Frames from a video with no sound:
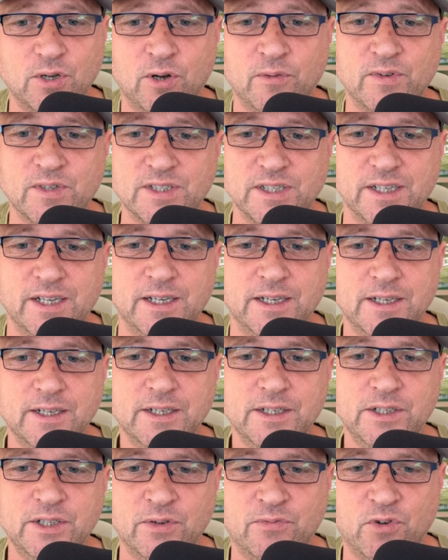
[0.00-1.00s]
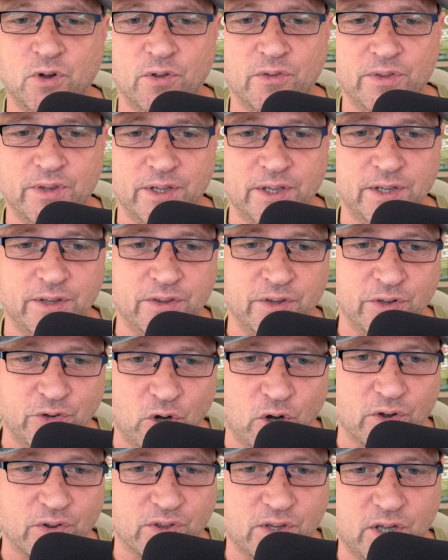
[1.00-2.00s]
Obviously, you've got the the
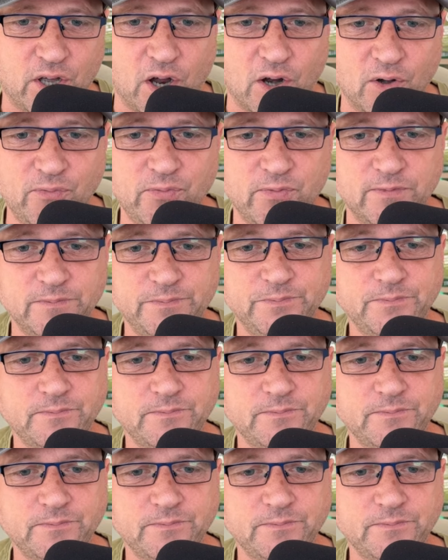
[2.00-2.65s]
North Curve,